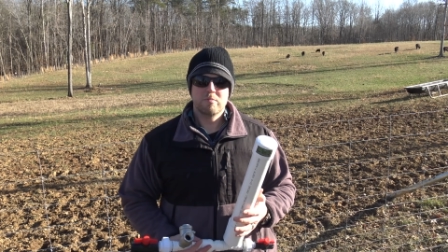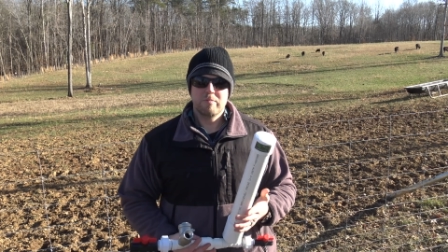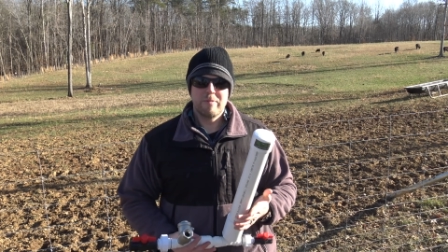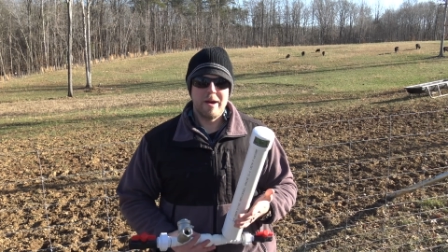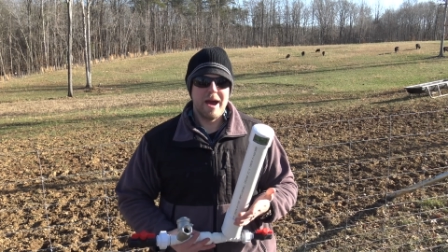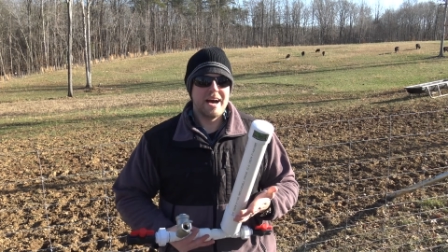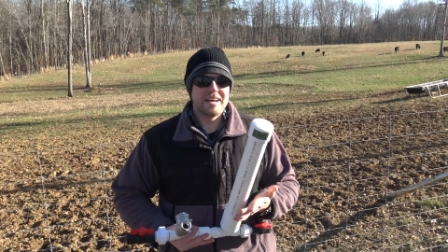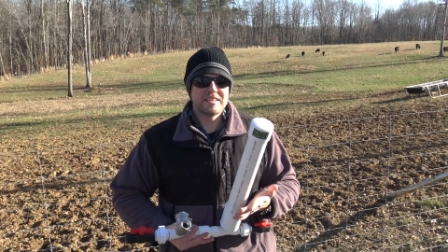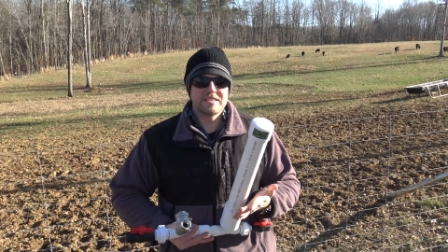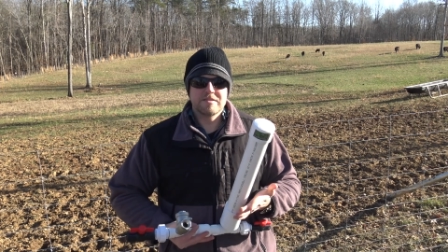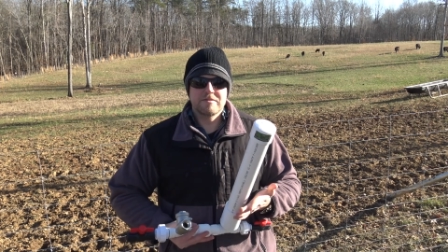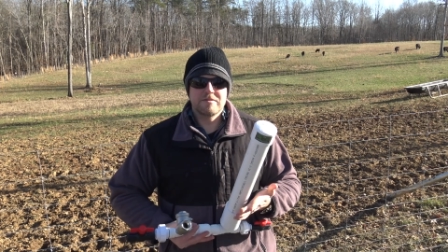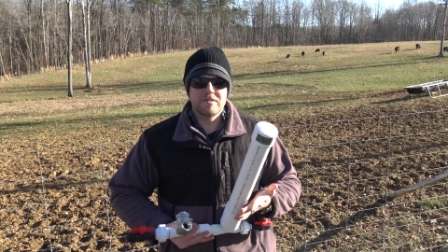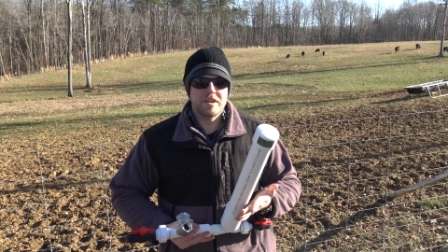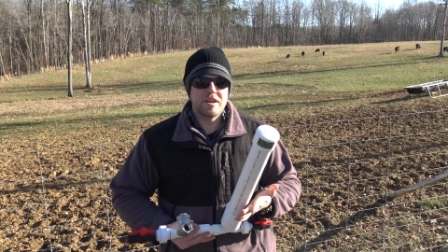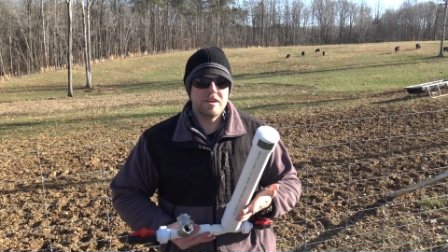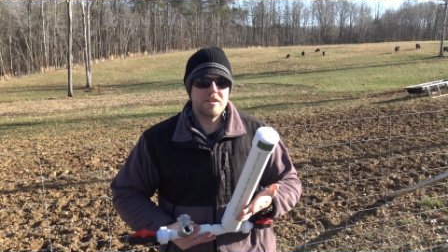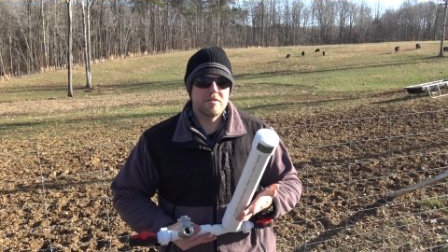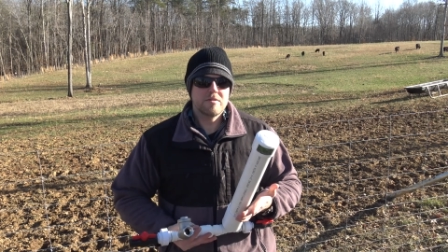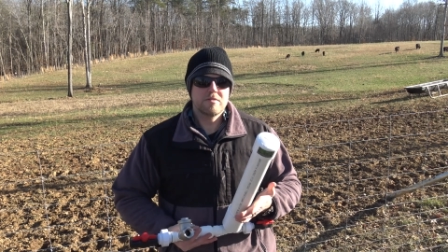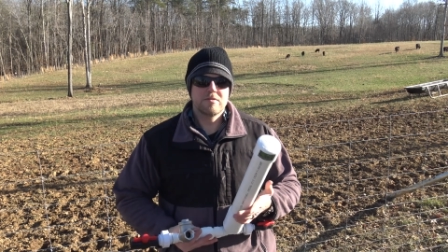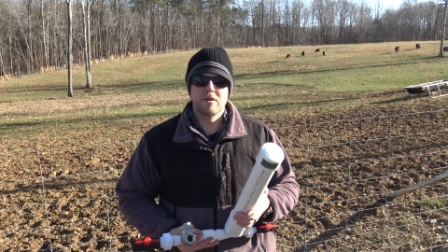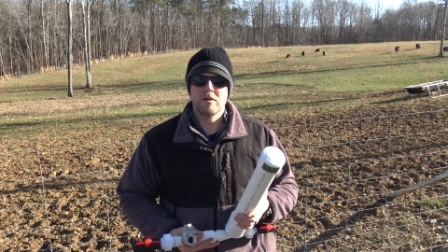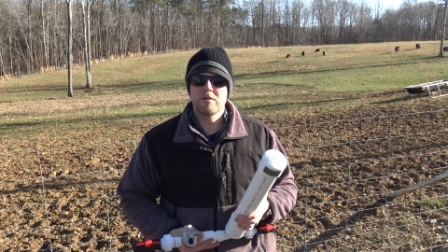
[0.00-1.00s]

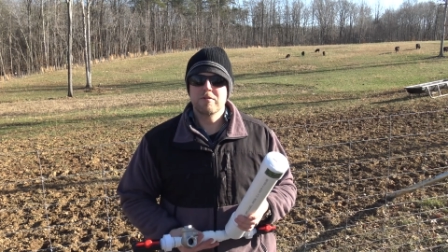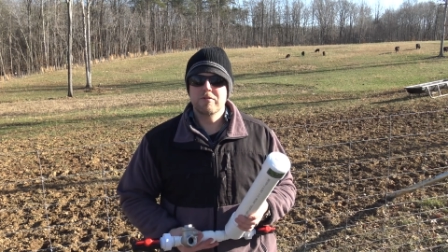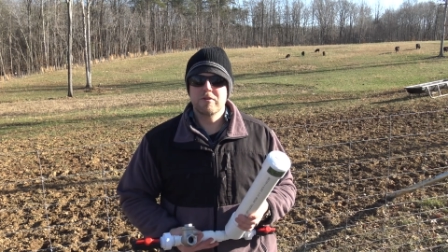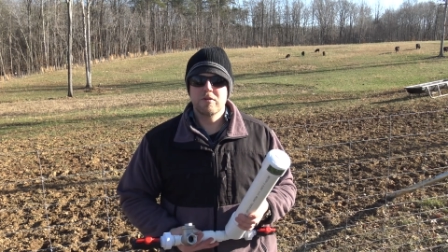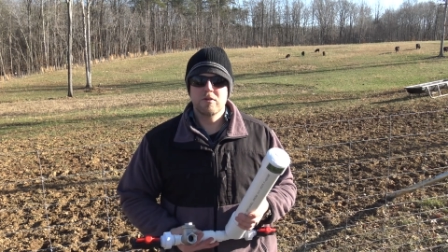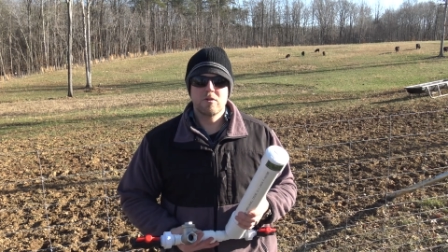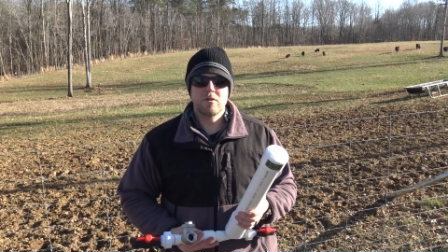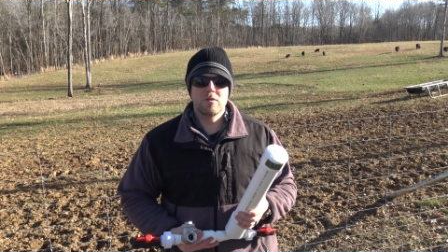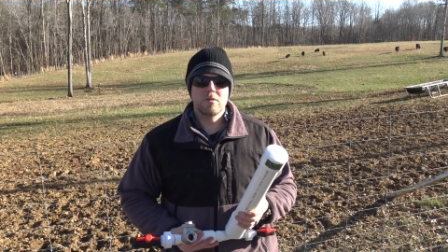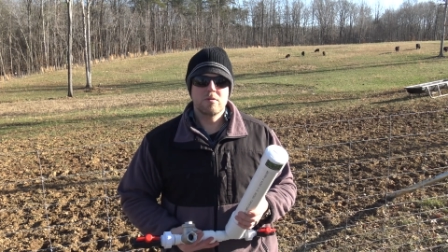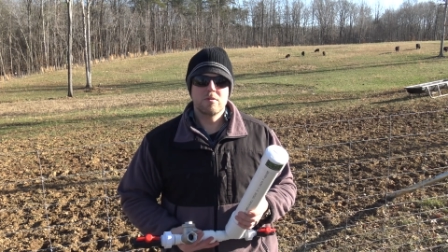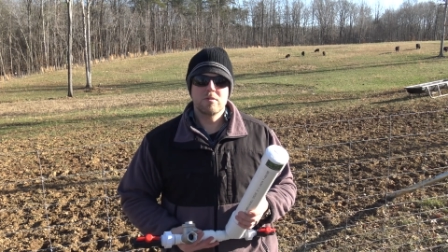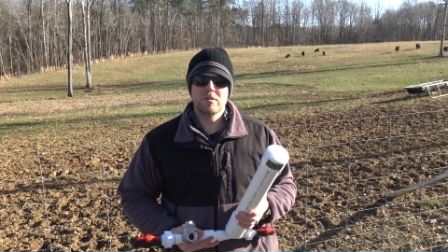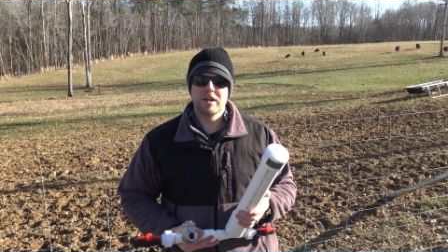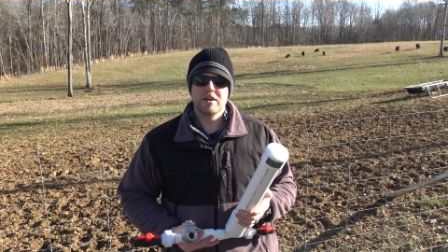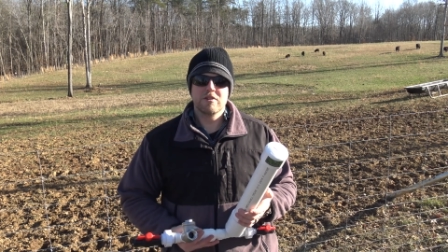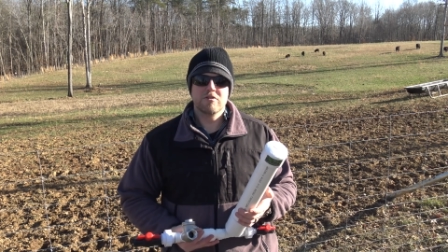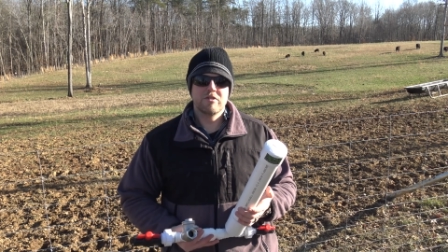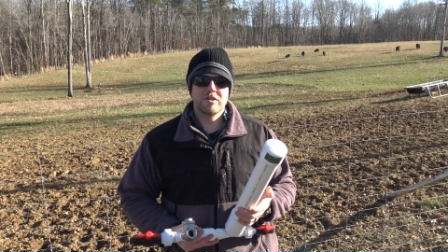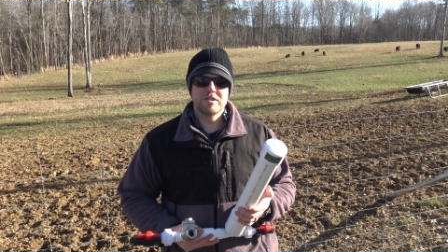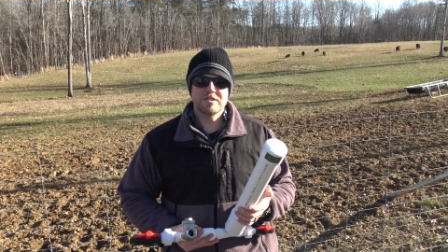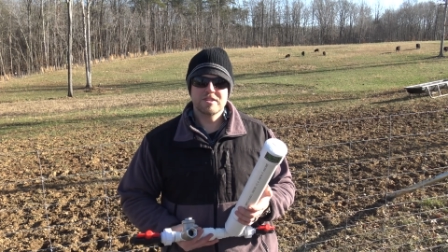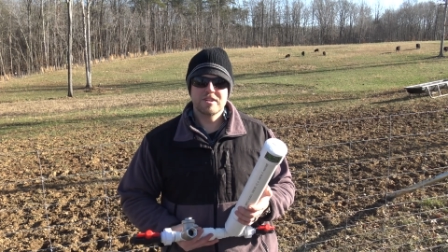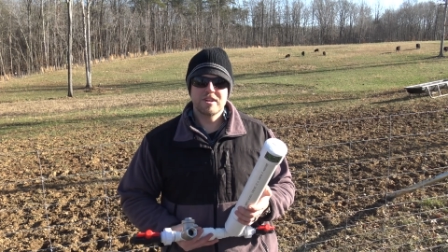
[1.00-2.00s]
passively, no fuel,
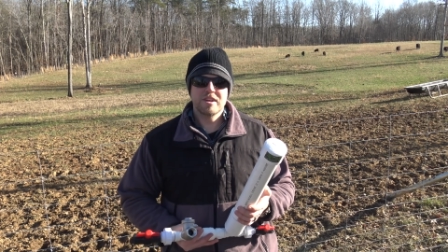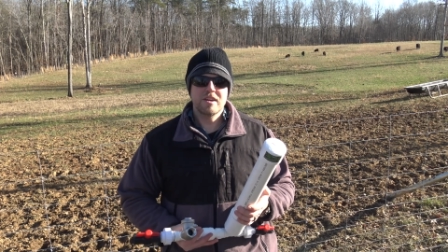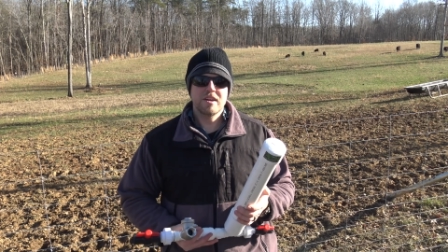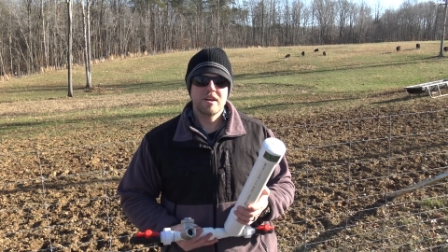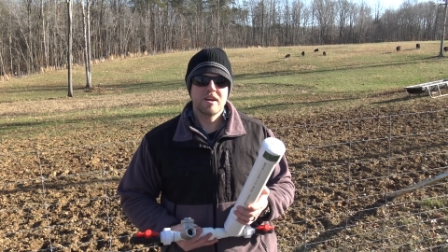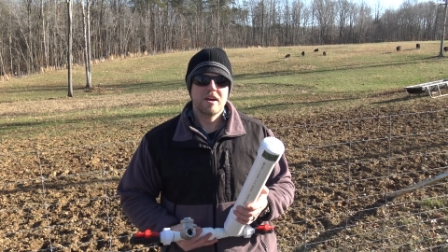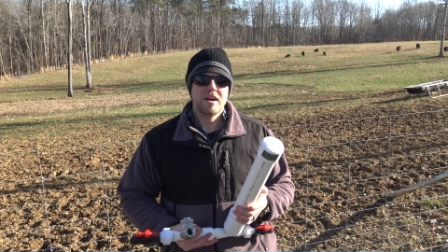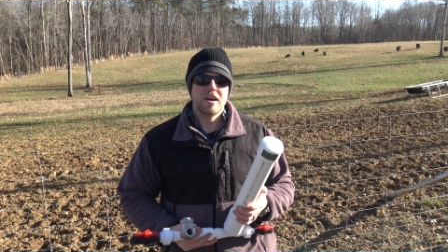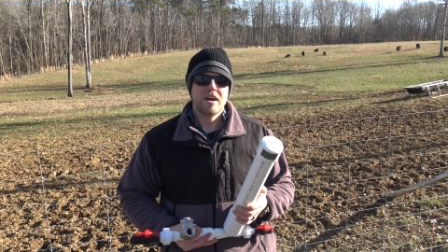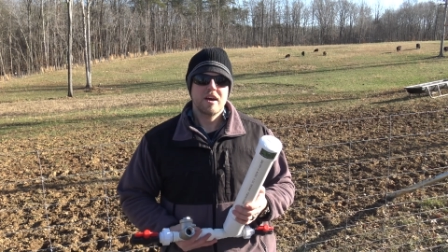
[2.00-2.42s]
electricity,